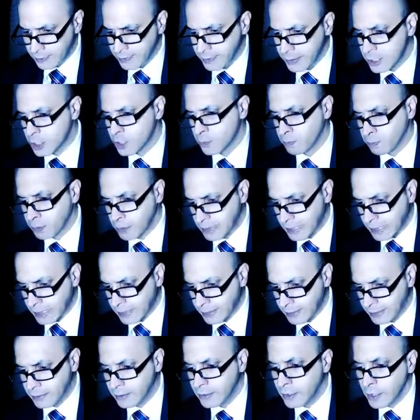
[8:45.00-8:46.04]
this
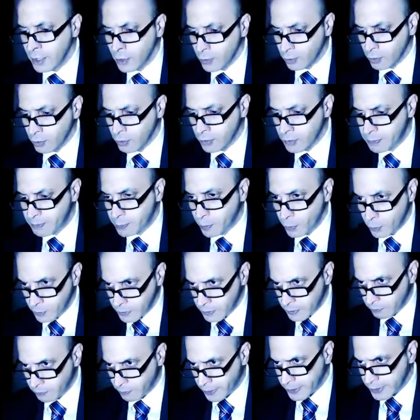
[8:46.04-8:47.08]
plan were
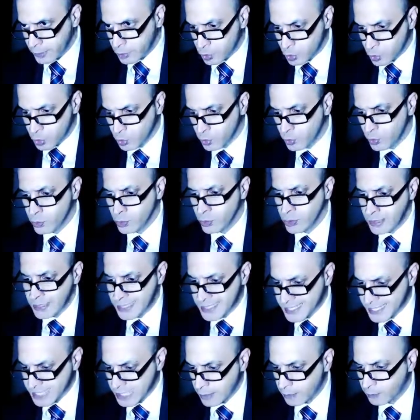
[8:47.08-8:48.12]
reported by two
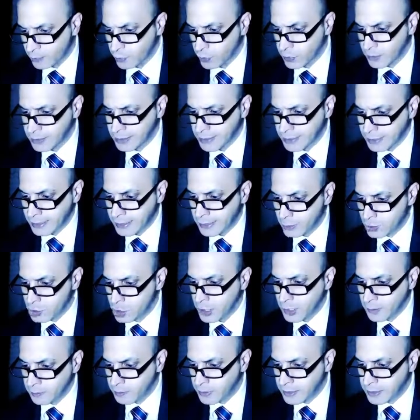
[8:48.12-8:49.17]
separate
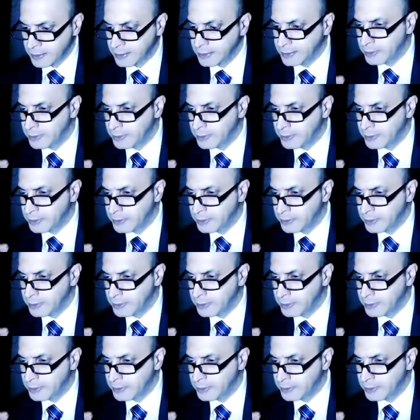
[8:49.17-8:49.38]
KGB